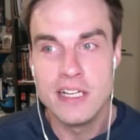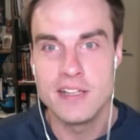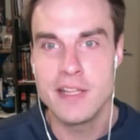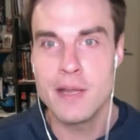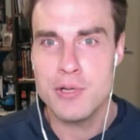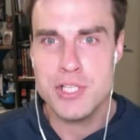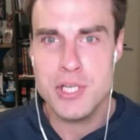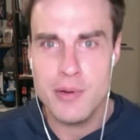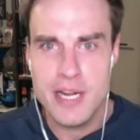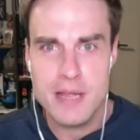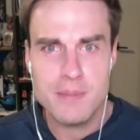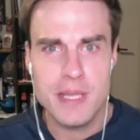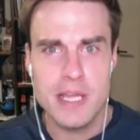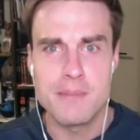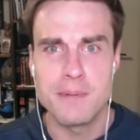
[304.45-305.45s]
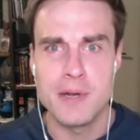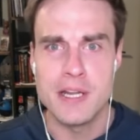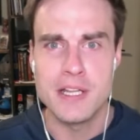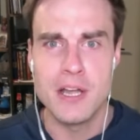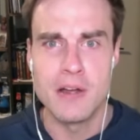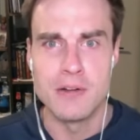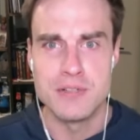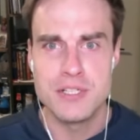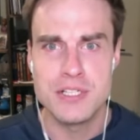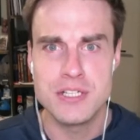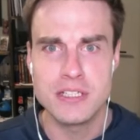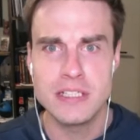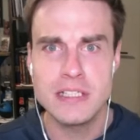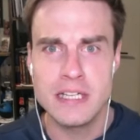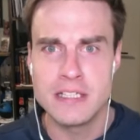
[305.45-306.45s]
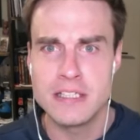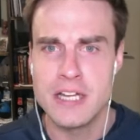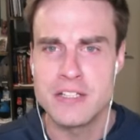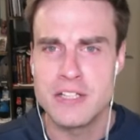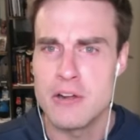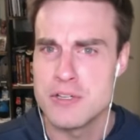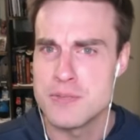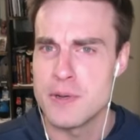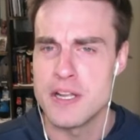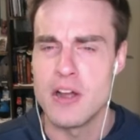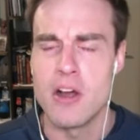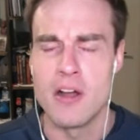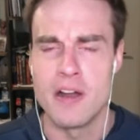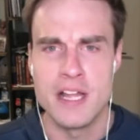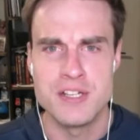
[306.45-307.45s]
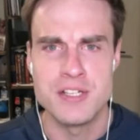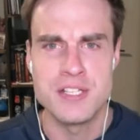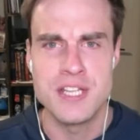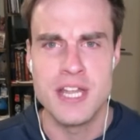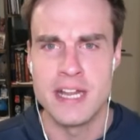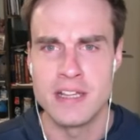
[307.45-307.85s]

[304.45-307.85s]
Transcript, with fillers: They were showing him getting pretty coached and, and coached pretty hard, I should say.